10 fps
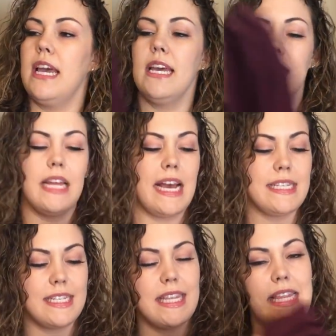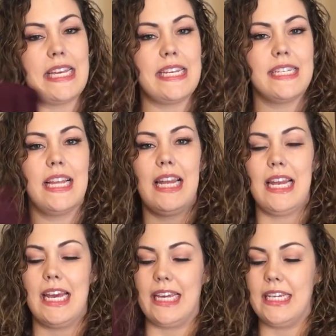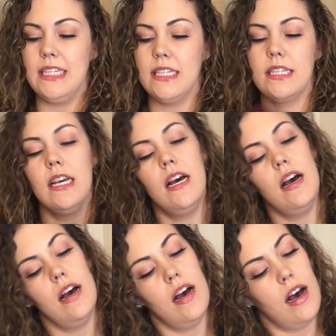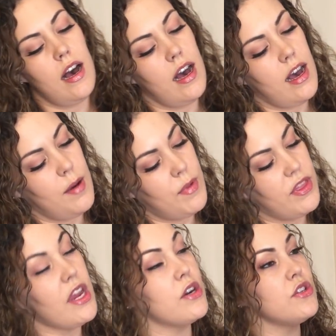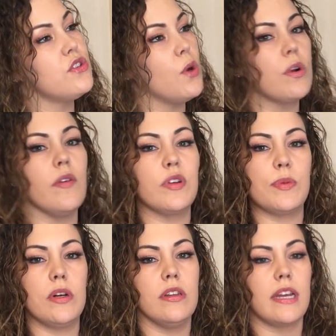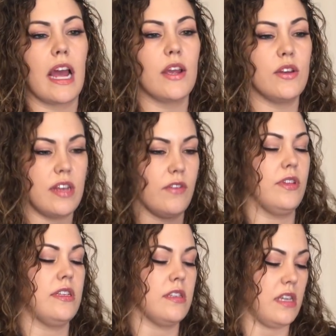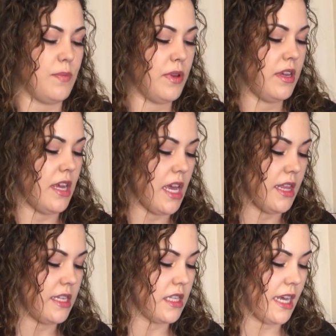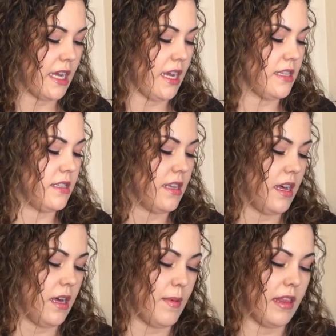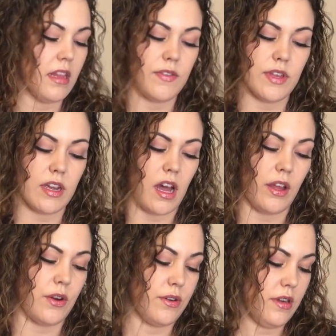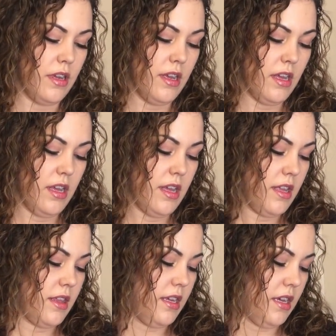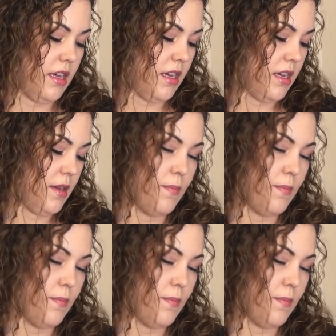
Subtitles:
And last, these leggings. They are so comfortable. Like I could definitely sleep in these leggings. I love the color. The